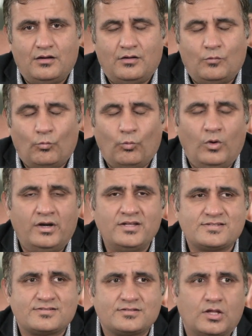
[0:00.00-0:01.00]
What
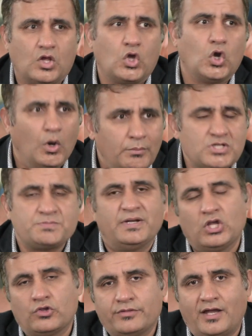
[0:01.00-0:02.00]
is government
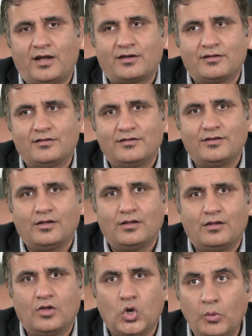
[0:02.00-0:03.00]
spending on that?
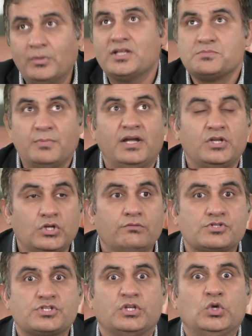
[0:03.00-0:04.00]
Government has made
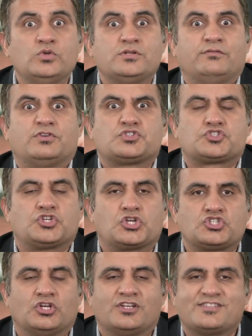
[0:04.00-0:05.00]
university huge
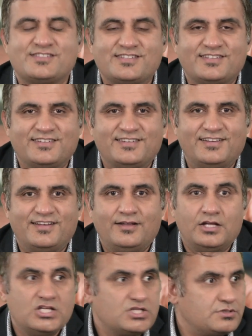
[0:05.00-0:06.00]
infrastructure, isn't it?
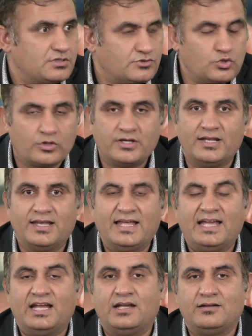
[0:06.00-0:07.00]
took a
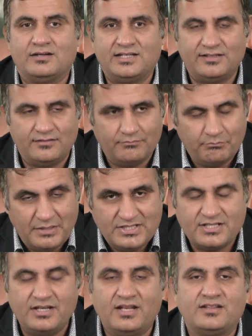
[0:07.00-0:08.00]
land and
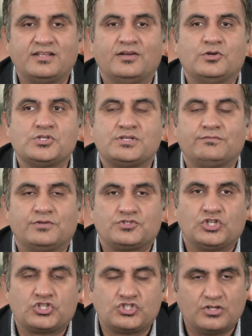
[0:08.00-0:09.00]
maintaining those
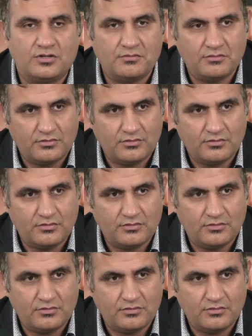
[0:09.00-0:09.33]
infrastructure,